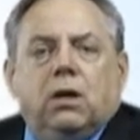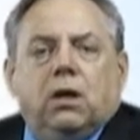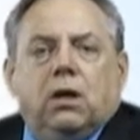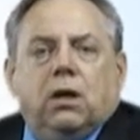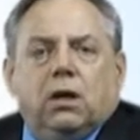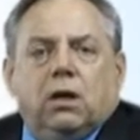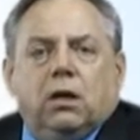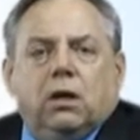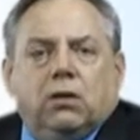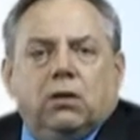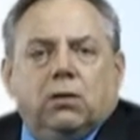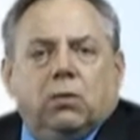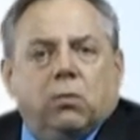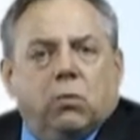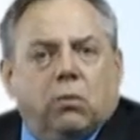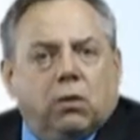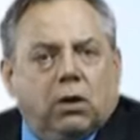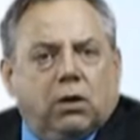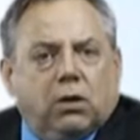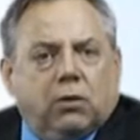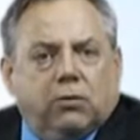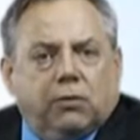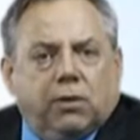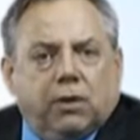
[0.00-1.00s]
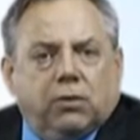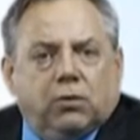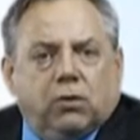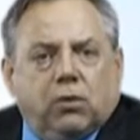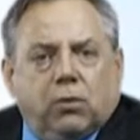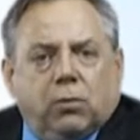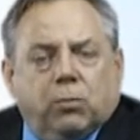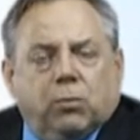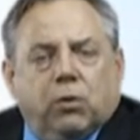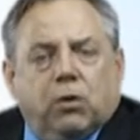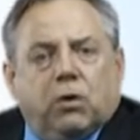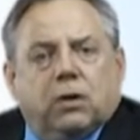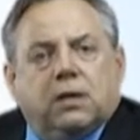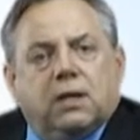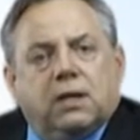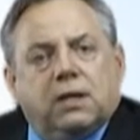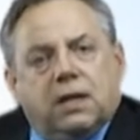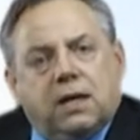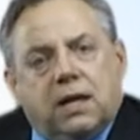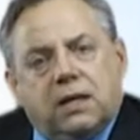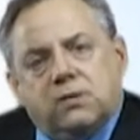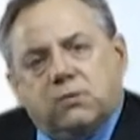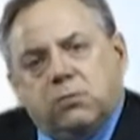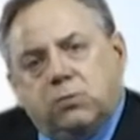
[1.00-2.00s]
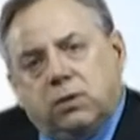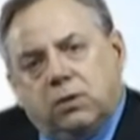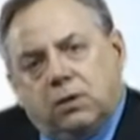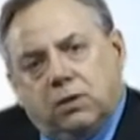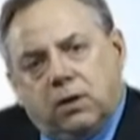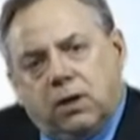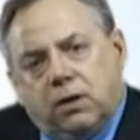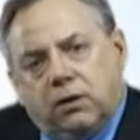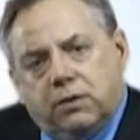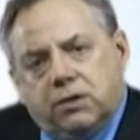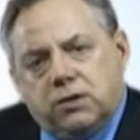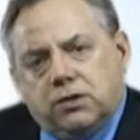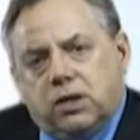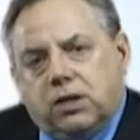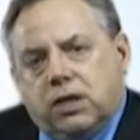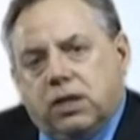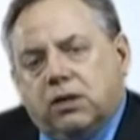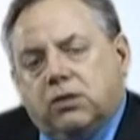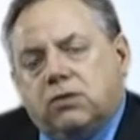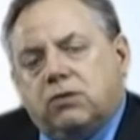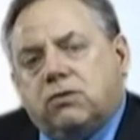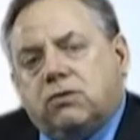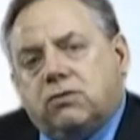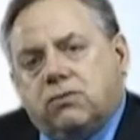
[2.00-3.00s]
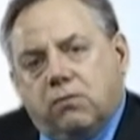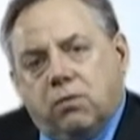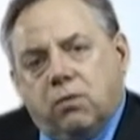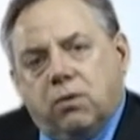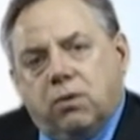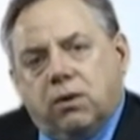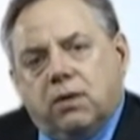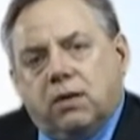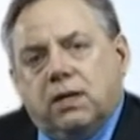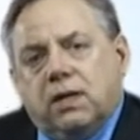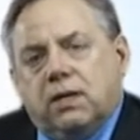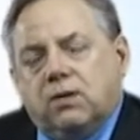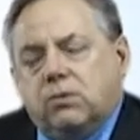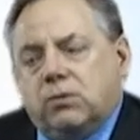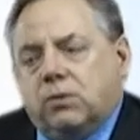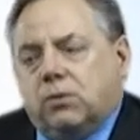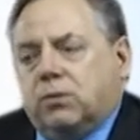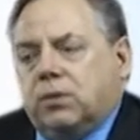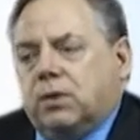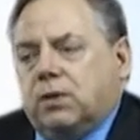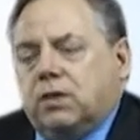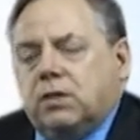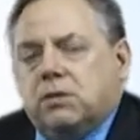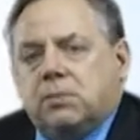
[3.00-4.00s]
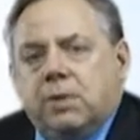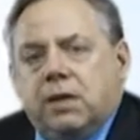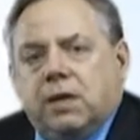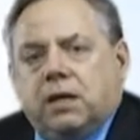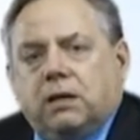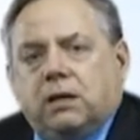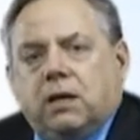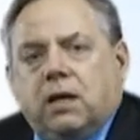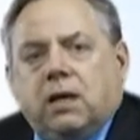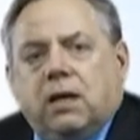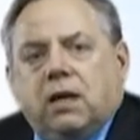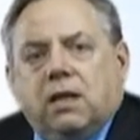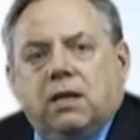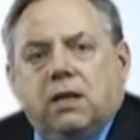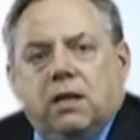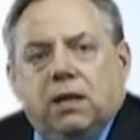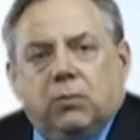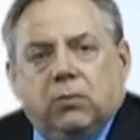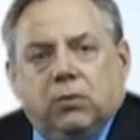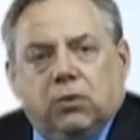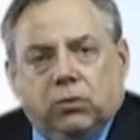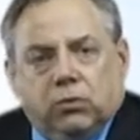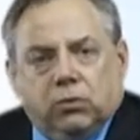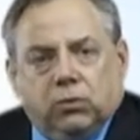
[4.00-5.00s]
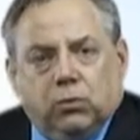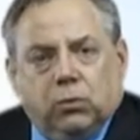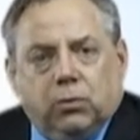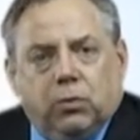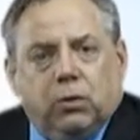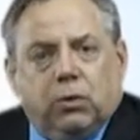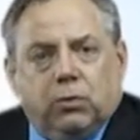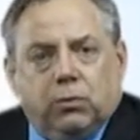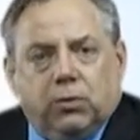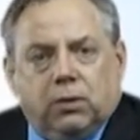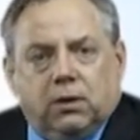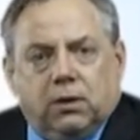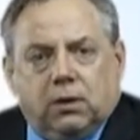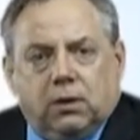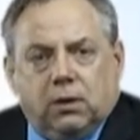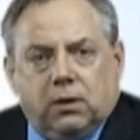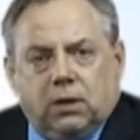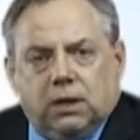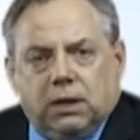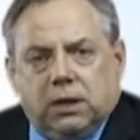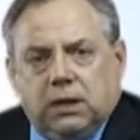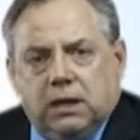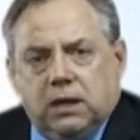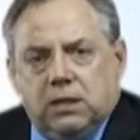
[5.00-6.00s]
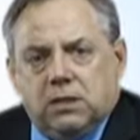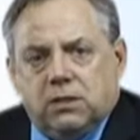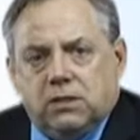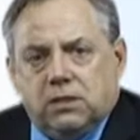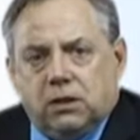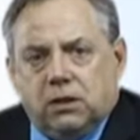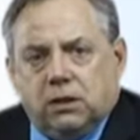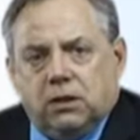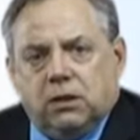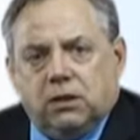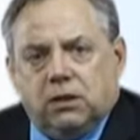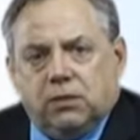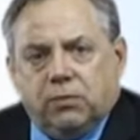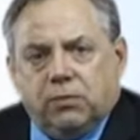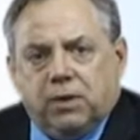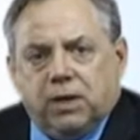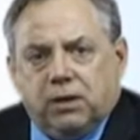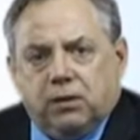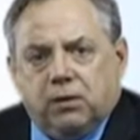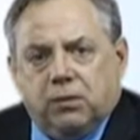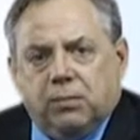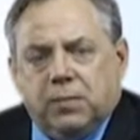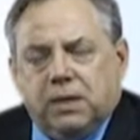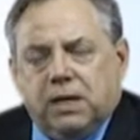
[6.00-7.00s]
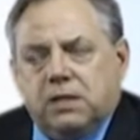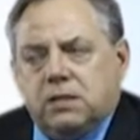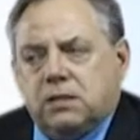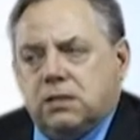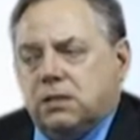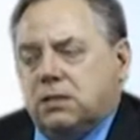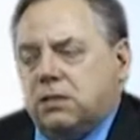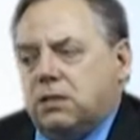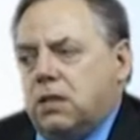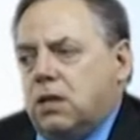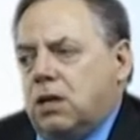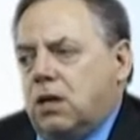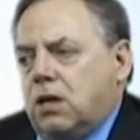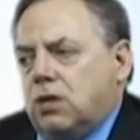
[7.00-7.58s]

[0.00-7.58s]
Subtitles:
the work around homework, that's what our educators are for, and that's what we expect them to work with kids on a regular basis.